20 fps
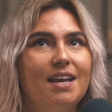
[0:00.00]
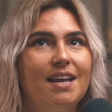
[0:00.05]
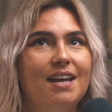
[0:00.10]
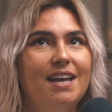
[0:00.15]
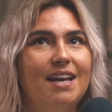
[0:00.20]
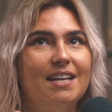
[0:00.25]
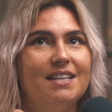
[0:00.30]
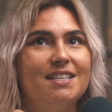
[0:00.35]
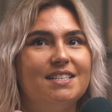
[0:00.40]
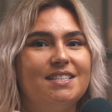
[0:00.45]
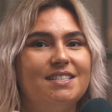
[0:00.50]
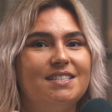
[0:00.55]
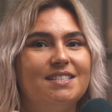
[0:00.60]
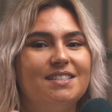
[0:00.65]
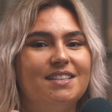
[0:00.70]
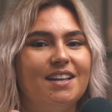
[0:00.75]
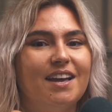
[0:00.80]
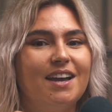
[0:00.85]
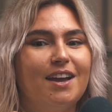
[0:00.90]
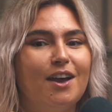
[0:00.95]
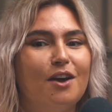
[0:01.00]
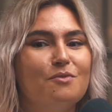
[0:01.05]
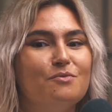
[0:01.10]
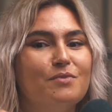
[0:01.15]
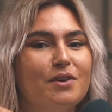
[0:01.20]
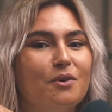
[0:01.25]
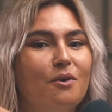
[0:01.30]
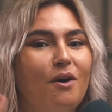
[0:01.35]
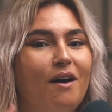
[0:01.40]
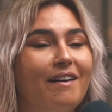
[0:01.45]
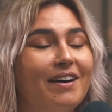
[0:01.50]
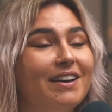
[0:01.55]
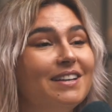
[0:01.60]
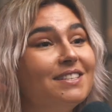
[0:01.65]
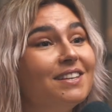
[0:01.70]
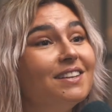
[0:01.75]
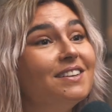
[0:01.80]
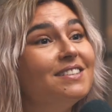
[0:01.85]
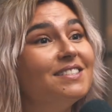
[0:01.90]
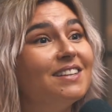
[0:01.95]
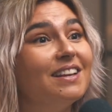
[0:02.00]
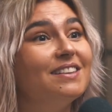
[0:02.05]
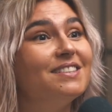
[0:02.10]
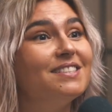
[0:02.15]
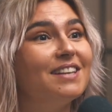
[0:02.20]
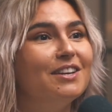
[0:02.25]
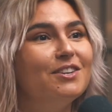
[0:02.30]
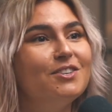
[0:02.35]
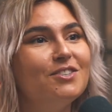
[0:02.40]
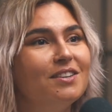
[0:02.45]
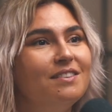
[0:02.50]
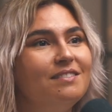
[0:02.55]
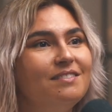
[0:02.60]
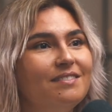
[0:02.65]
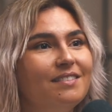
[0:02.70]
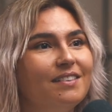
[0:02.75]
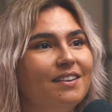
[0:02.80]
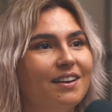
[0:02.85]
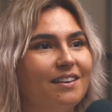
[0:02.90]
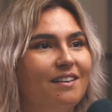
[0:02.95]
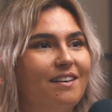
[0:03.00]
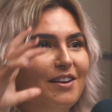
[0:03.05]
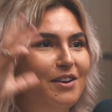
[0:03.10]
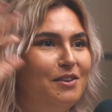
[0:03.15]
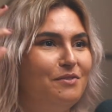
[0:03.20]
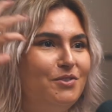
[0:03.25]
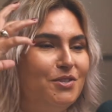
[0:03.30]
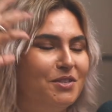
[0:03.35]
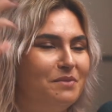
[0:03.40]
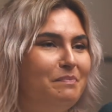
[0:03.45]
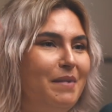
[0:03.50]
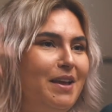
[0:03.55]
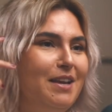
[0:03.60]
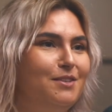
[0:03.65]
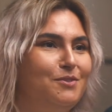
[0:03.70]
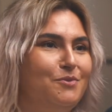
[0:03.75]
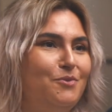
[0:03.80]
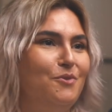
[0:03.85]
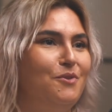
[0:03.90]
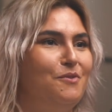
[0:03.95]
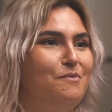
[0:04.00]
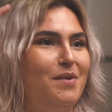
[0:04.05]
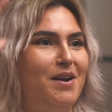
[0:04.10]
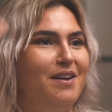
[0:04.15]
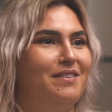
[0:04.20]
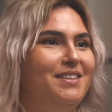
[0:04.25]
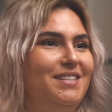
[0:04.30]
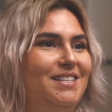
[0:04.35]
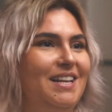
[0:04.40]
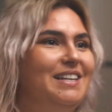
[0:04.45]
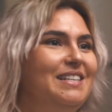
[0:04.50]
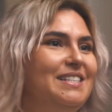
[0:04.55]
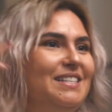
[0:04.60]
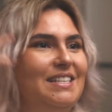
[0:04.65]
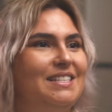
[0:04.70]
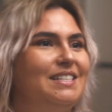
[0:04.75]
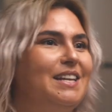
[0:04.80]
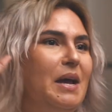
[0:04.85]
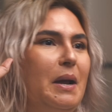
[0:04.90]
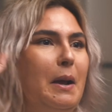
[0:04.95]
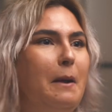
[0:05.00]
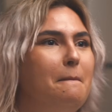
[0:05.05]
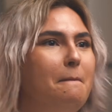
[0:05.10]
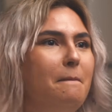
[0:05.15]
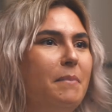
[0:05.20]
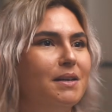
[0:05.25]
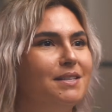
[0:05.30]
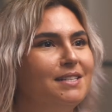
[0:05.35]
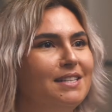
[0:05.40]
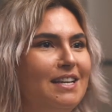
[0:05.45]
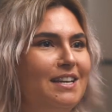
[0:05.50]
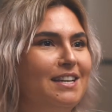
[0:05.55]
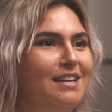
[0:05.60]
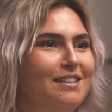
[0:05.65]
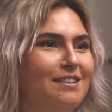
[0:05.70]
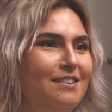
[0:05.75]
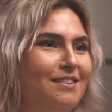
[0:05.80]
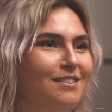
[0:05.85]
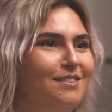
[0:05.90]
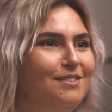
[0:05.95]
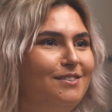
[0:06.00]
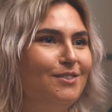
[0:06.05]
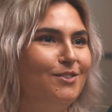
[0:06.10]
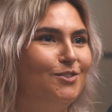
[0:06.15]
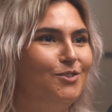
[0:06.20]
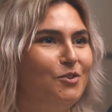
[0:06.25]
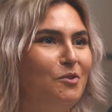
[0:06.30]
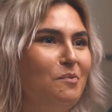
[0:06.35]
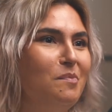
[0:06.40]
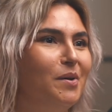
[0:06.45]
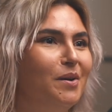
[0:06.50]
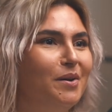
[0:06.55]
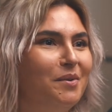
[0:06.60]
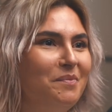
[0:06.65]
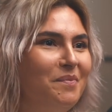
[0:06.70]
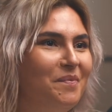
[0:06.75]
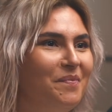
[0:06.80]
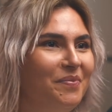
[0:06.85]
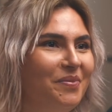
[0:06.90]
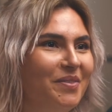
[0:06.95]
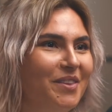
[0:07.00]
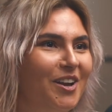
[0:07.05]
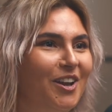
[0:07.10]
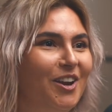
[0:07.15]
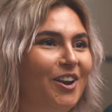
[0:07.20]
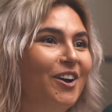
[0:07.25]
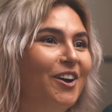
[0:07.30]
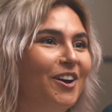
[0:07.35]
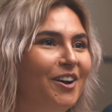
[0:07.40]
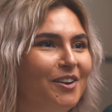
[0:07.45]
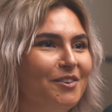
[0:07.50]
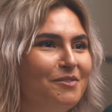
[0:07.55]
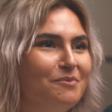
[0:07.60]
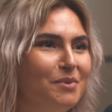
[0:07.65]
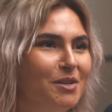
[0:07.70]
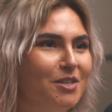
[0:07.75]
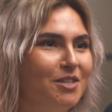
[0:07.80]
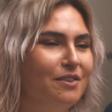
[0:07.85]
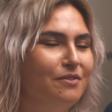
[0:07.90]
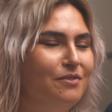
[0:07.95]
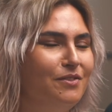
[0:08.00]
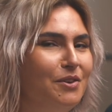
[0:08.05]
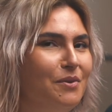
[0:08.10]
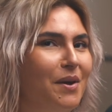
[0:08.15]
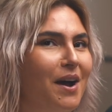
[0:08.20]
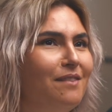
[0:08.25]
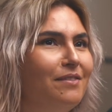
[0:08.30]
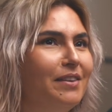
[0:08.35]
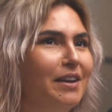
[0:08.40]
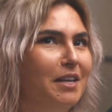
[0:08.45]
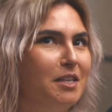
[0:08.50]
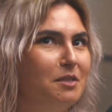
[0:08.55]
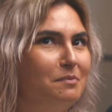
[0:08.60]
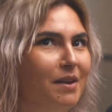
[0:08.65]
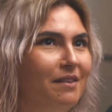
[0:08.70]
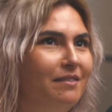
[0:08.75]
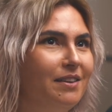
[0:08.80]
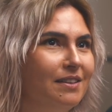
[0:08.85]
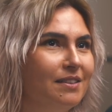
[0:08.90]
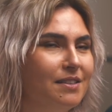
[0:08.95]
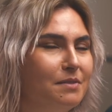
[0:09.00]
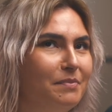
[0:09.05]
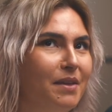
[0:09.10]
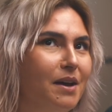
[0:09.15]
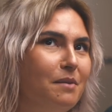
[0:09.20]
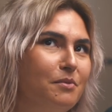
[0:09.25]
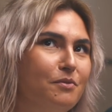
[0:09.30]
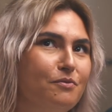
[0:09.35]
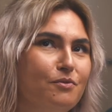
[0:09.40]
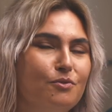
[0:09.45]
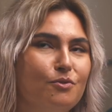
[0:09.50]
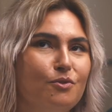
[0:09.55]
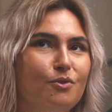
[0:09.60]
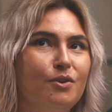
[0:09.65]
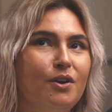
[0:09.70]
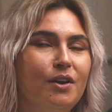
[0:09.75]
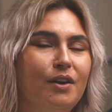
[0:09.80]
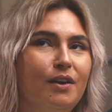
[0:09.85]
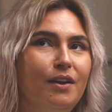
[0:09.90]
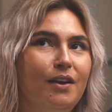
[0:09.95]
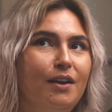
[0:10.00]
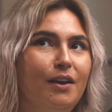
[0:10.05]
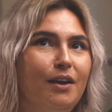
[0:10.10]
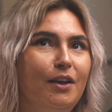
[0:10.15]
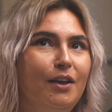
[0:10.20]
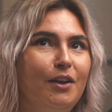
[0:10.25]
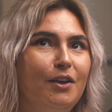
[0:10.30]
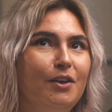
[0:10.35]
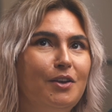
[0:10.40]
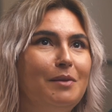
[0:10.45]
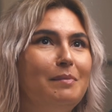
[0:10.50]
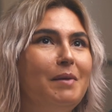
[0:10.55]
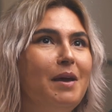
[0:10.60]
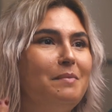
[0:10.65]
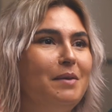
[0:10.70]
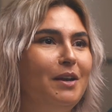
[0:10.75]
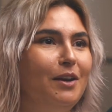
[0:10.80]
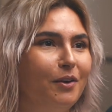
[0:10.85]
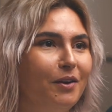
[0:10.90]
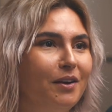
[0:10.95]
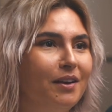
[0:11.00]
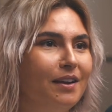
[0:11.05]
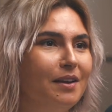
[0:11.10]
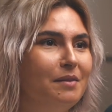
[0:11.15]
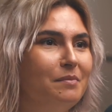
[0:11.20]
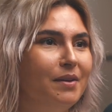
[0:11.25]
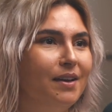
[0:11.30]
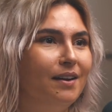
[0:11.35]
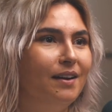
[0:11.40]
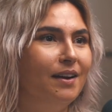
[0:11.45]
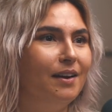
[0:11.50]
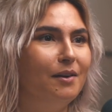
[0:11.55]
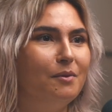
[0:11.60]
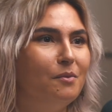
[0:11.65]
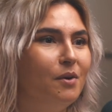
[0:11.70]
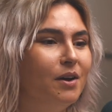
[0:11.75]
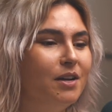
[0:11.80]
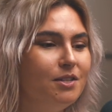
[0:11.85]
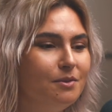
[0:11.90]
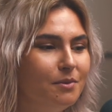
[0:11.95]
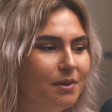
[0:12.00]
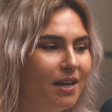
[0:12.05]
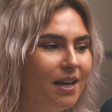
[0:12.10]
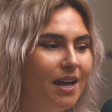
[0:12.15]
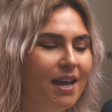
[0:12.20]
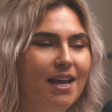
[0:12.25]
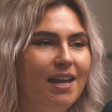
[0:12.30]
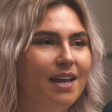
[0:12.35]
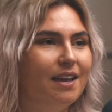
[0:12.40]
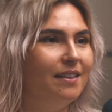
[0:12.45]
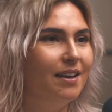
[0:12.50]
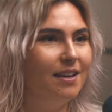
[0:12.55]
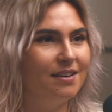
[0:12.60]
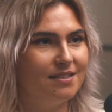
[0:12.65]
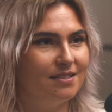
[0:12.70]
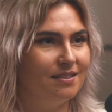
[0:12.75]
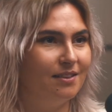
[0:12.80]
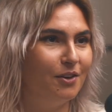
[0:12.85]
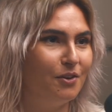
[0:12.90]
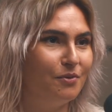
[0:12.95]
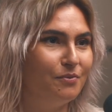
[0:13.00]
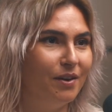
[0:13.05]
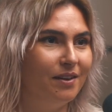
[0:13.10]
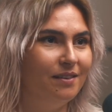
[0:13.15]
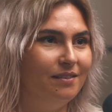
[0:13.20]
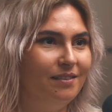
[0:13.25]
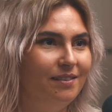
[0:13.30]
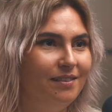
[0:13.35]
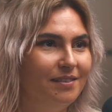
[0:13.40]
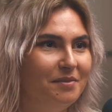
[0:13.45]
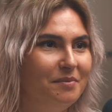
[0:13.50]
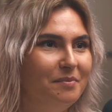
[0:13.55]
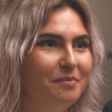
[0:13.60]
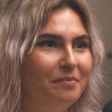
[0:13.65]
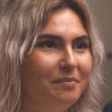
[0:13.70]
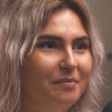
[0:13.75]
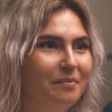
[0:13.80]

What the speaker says: It's like a real heightened sensation and kind of just makes all of my other senses like buzzy and super alert, which if you haven't experienced that before, you maybe look at it and being like, why do you want to get hit? That doesn't look fun. No,